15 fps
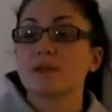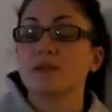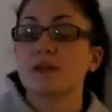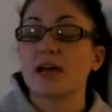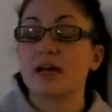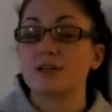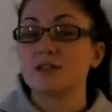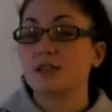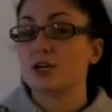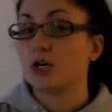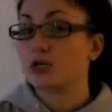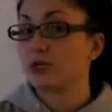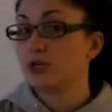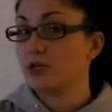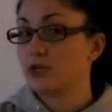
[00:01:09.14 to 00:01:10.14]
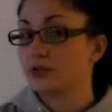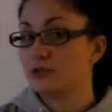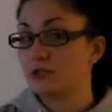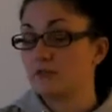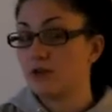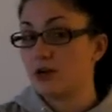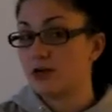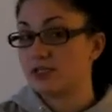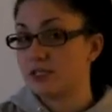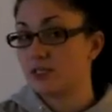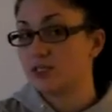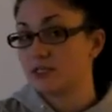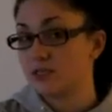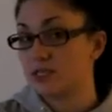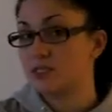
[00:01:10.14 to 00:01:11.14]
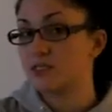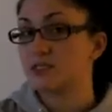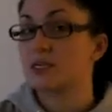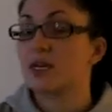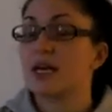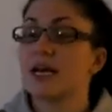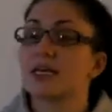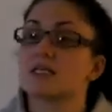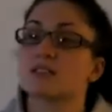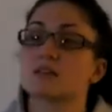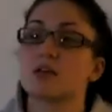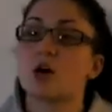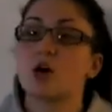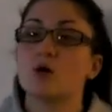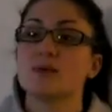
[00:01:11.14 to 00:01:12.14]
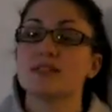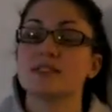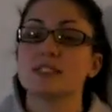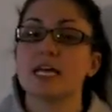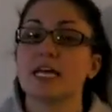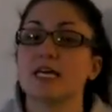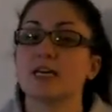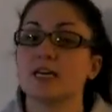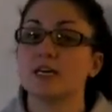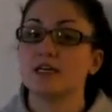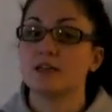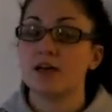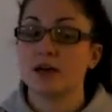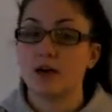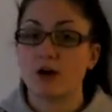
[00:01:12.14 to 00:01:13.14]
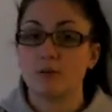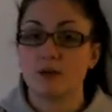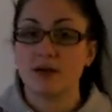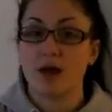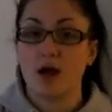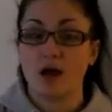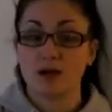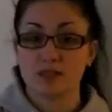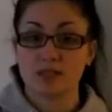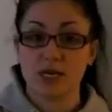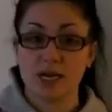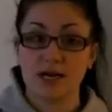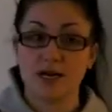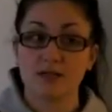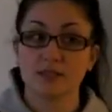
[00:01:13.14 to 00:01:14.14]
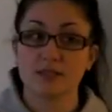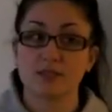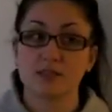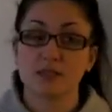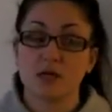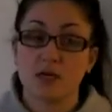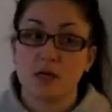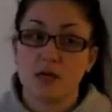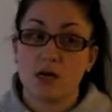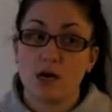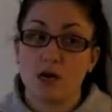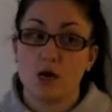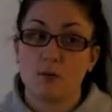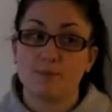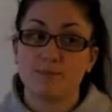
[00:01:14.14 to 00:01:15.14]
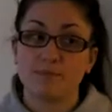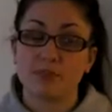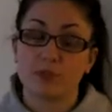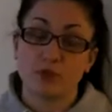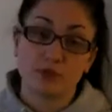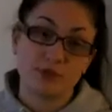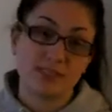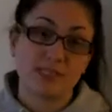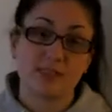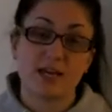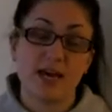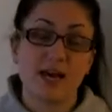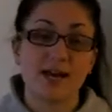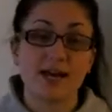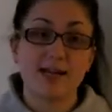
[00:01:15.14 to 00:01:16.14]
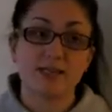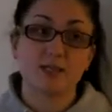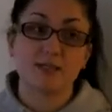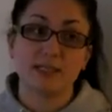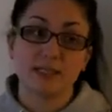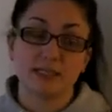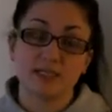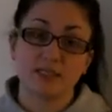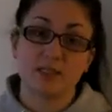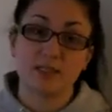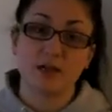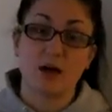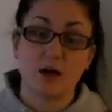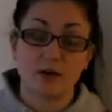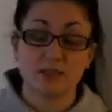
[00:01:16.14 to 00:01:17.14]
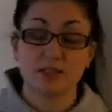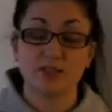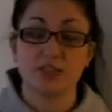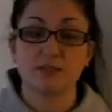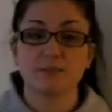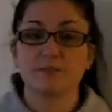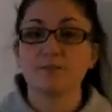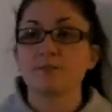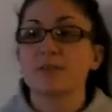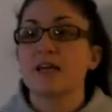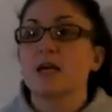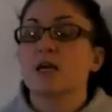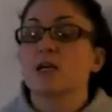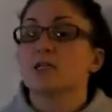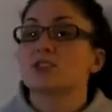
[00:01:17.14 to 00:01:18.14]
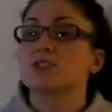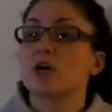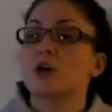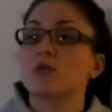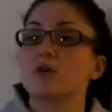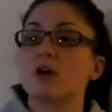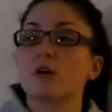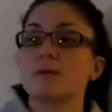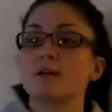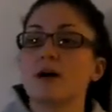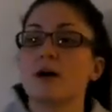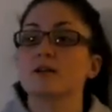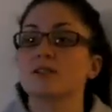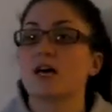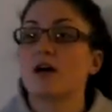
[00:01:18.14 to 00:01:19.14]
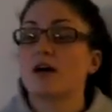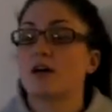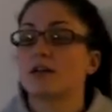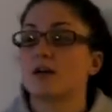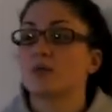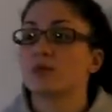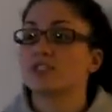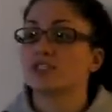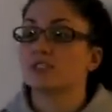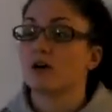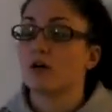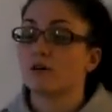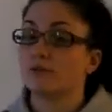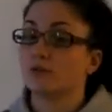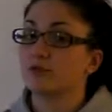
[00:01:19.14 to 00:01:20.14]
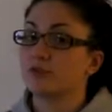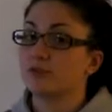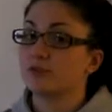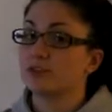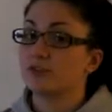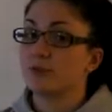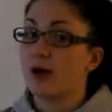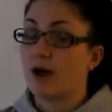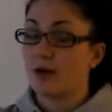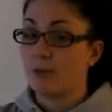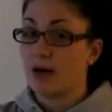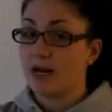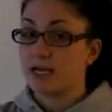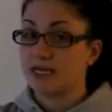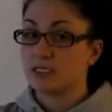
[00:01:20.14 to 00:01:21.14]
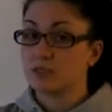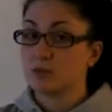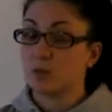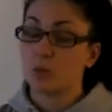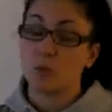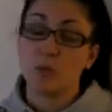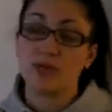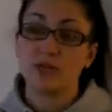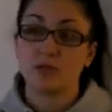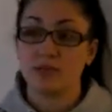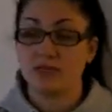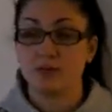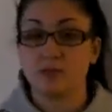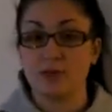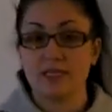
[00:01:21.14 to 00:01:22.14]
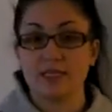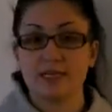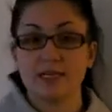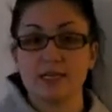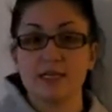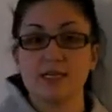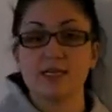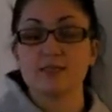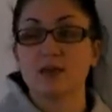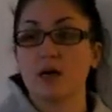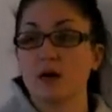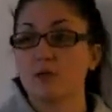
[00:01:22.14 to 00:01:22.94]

Like I said earlier, it uses photosynthesis, so it's taking in that carbon dioxide and it's using that, and it's releasing oxygen. So carbon dioxide, which is harmful to our bodies, we don't need to breathe it in. It